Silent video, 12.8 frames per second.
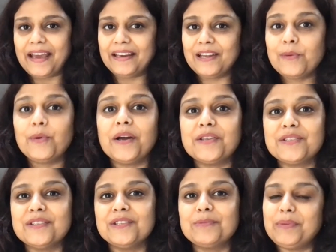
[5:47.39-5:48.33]
any
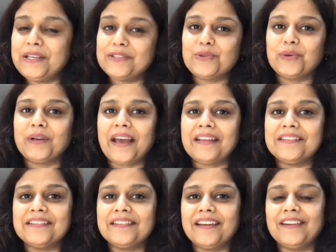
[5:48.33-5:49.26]
questions, please don't
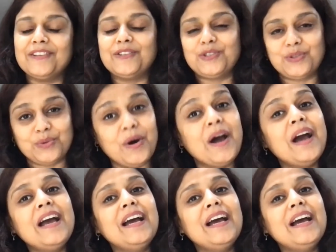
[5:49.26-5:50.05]
hesitate to